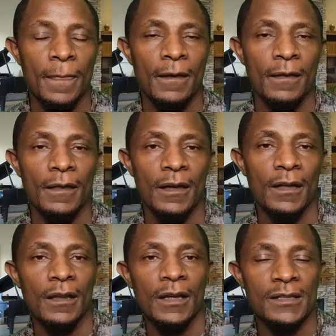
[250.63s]

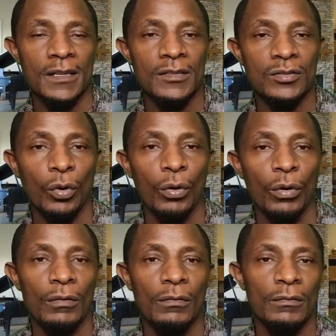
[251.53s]
Then there's a store
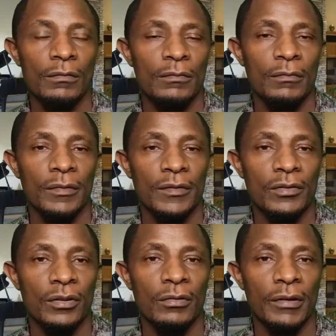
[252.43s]

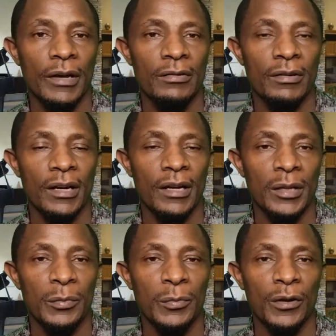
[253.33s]
where you can
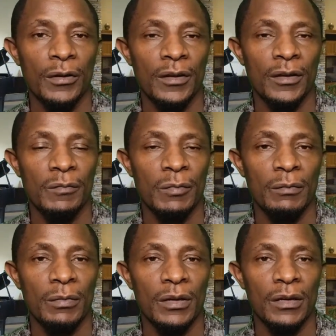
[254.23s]
keep your things,
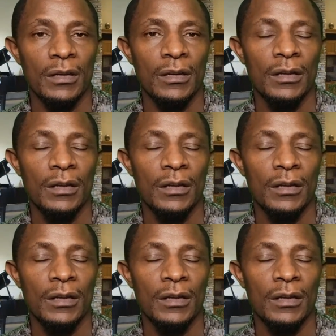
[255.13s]
maybe